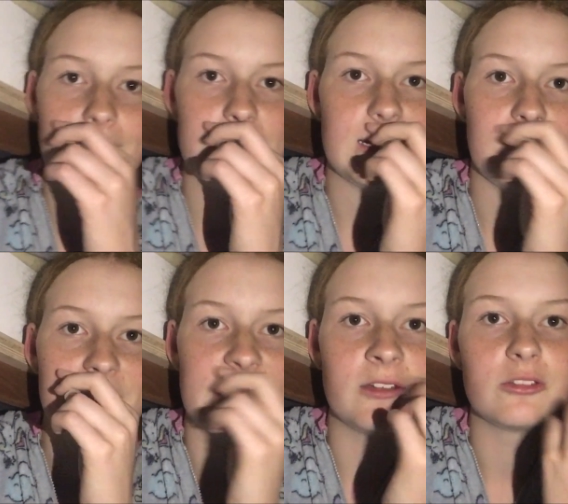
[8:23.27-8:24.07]
see how
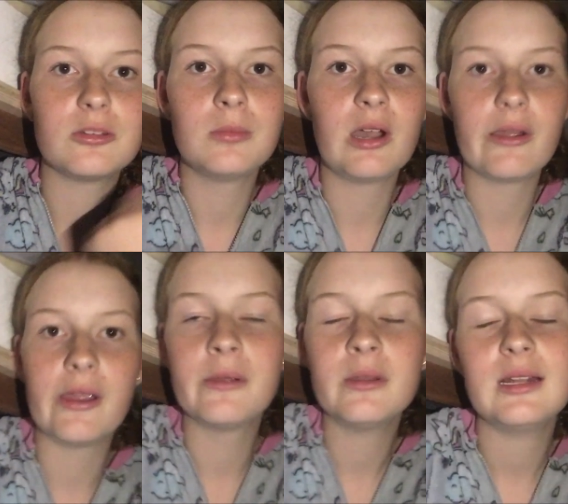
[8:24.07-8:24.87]
we get on
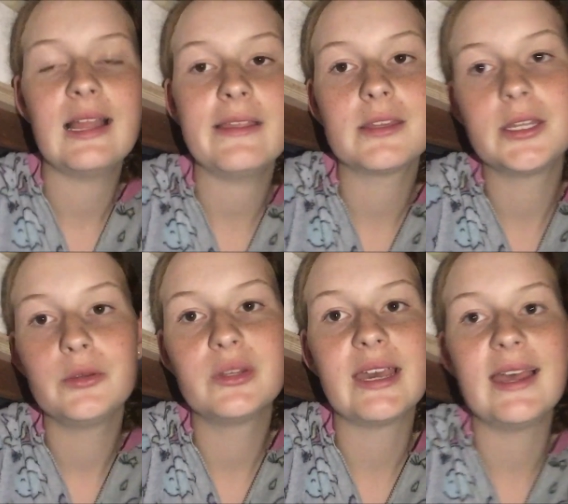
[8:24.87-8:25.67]
tomorrow last
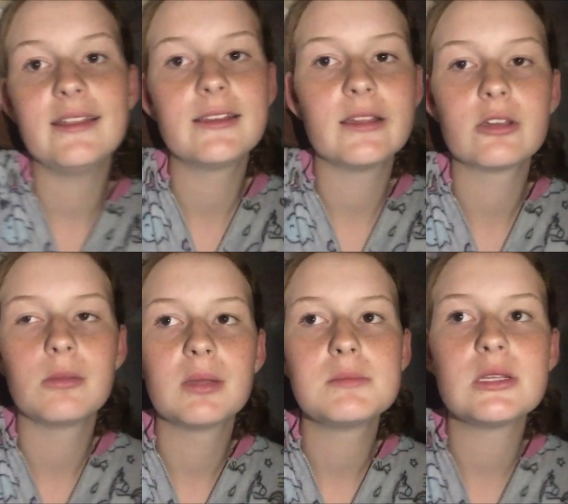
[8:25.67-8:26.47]
two tests I
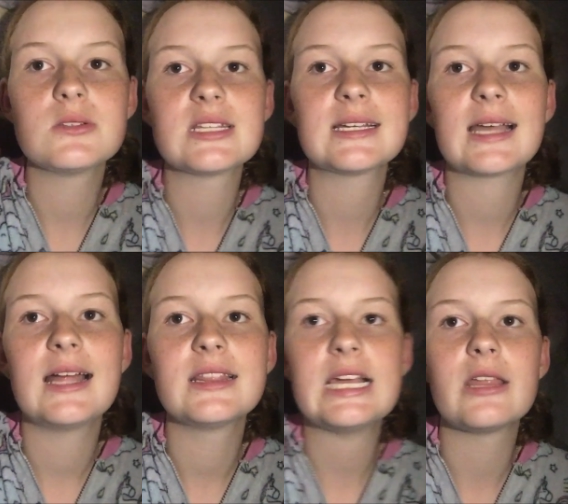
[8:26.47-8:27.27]
got my music
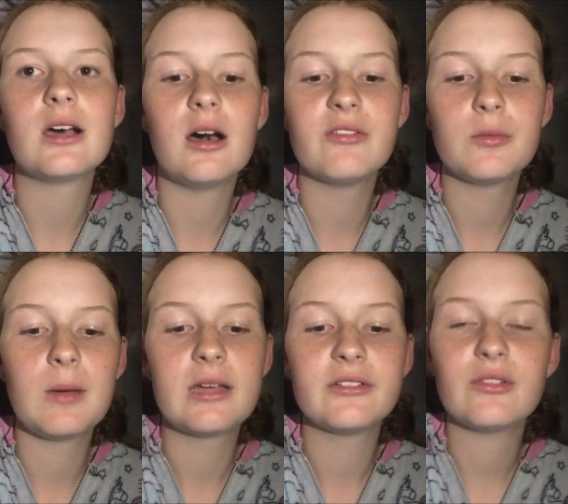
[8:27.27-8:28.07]
and the other half of
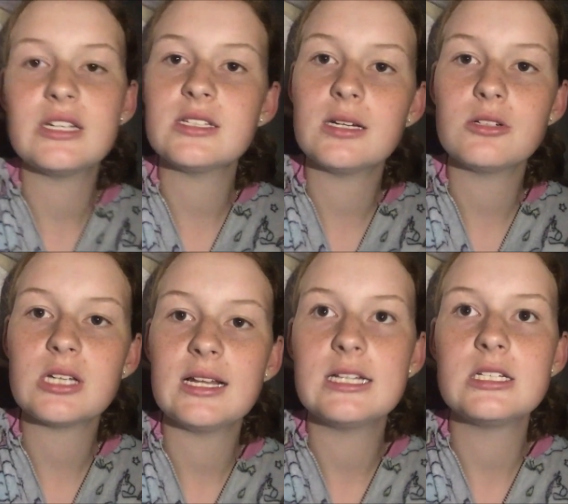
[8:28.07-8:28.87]
my freestyle
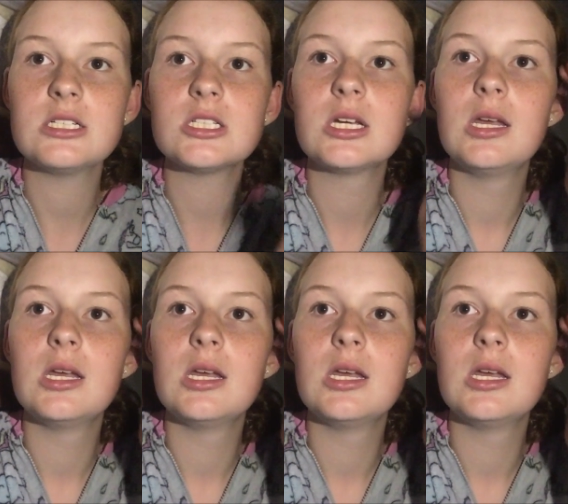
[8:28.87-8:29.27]
challenge